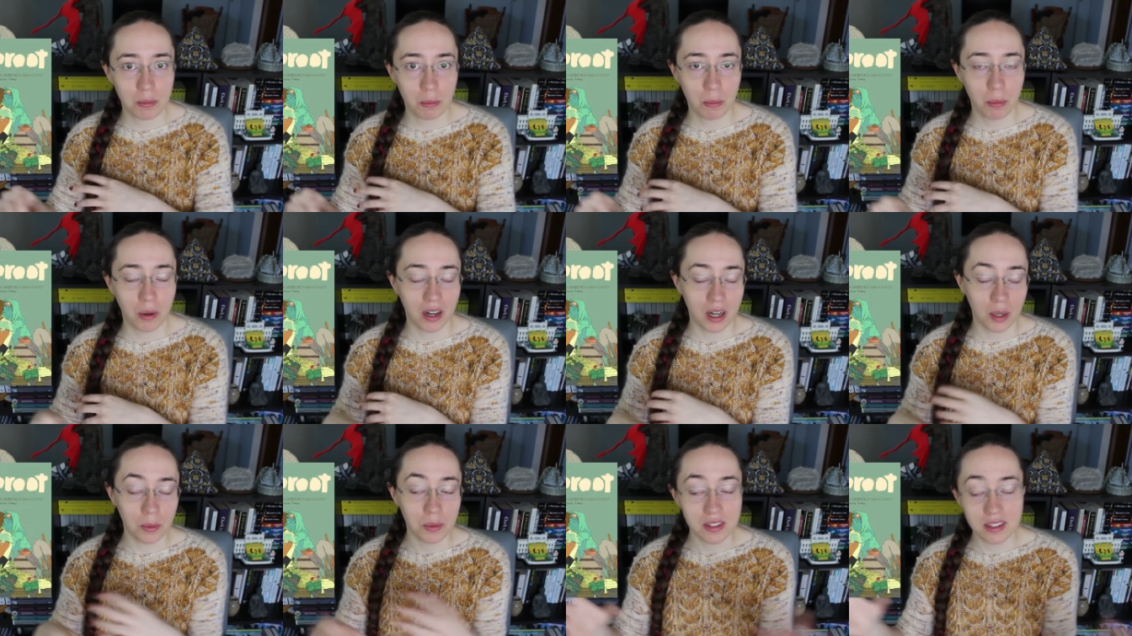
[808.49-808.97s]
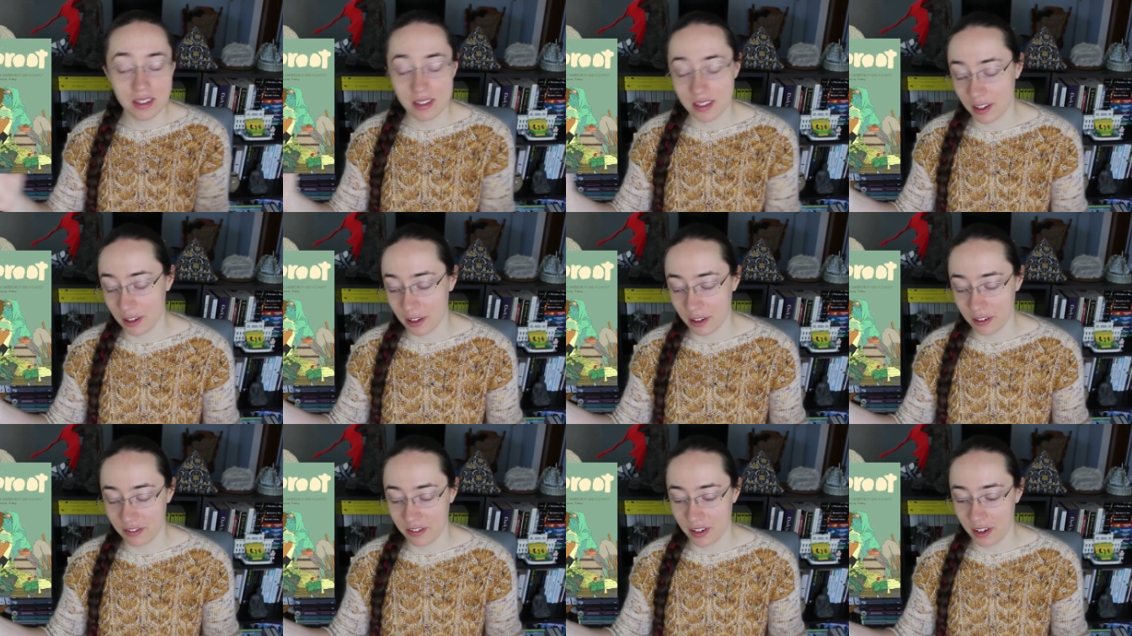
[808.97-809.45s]
but it was
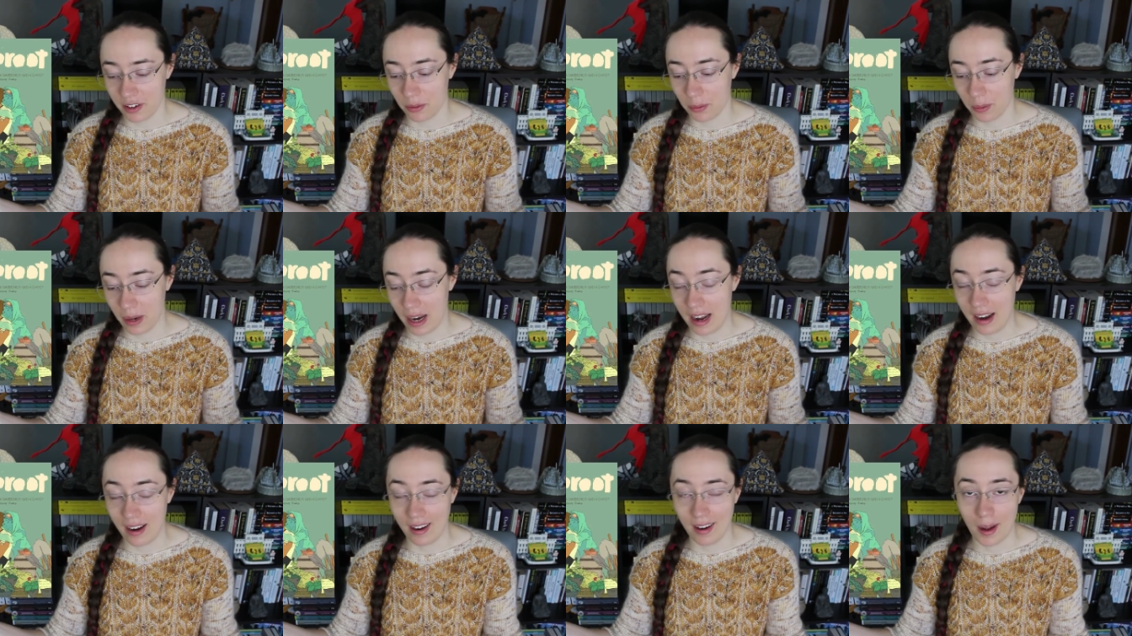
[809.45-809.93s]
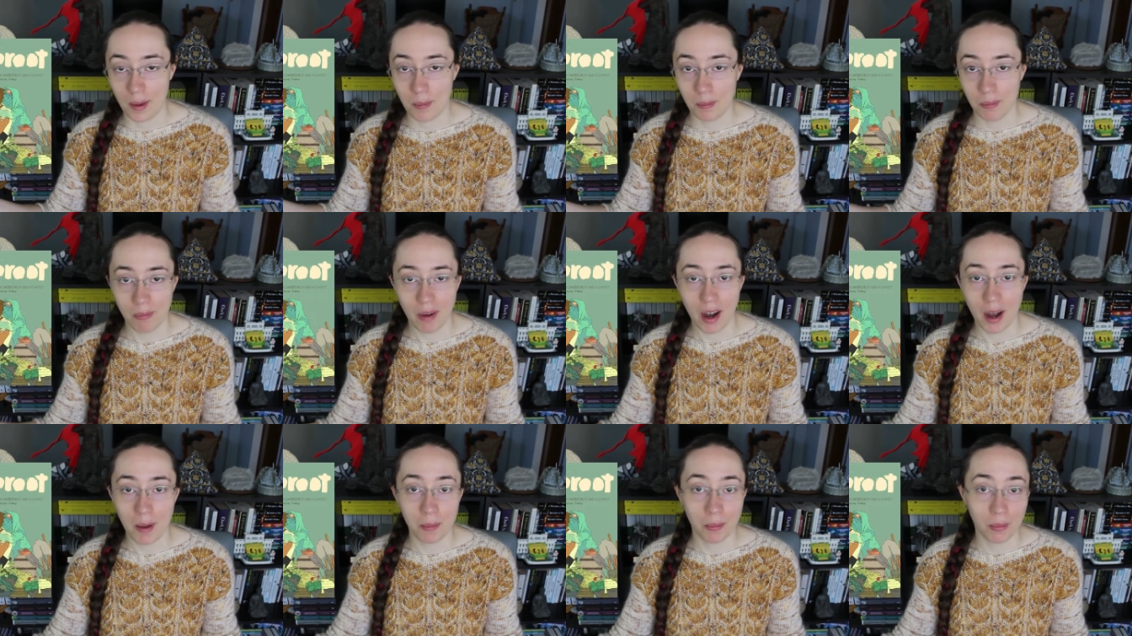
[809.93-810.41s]
still a fun read and
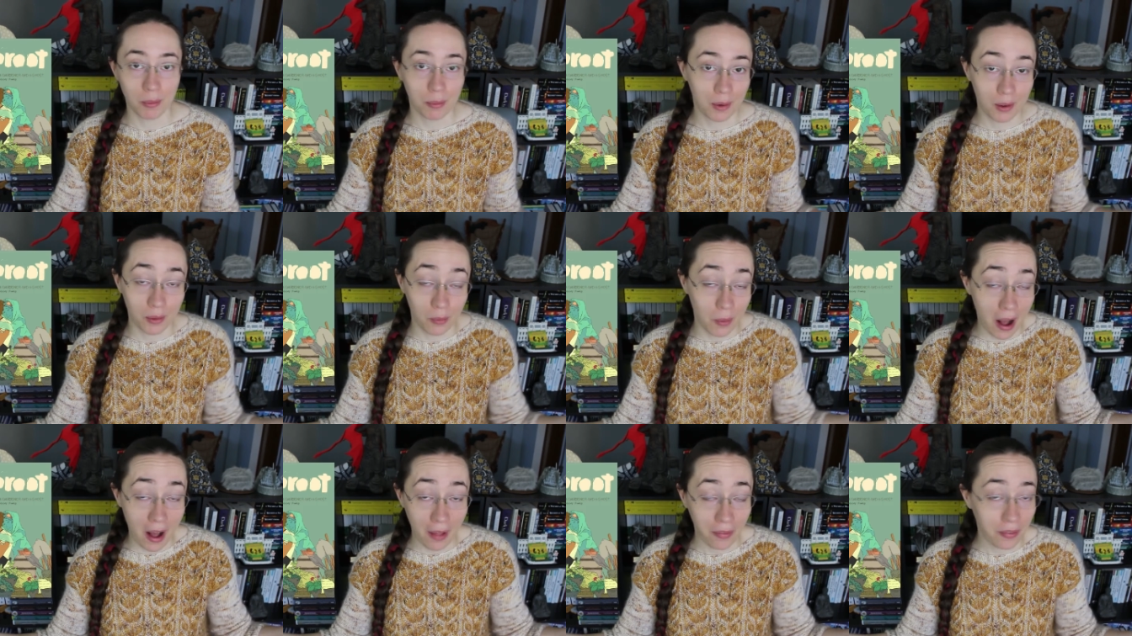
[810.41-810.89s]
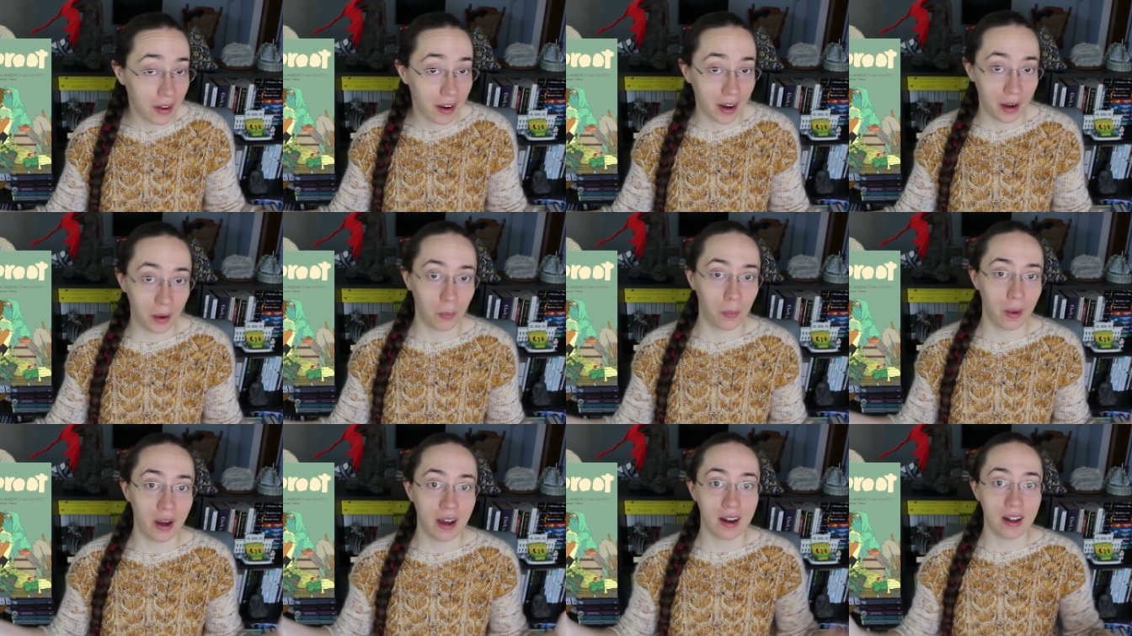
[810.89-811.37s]
I'm, I'm glad that
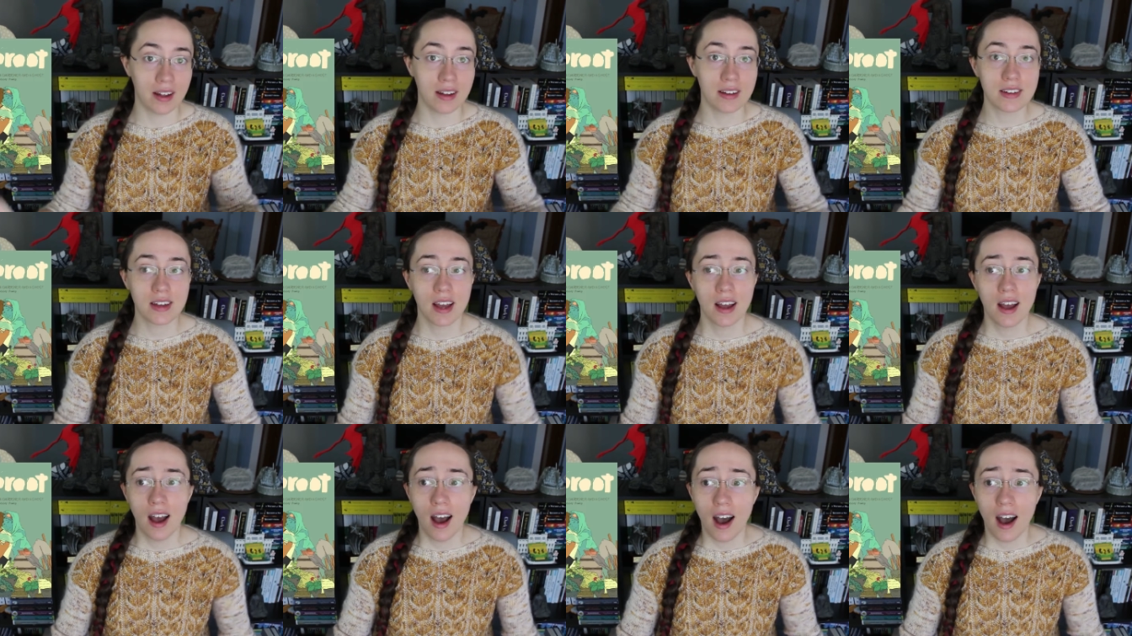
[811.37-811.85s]
I read it.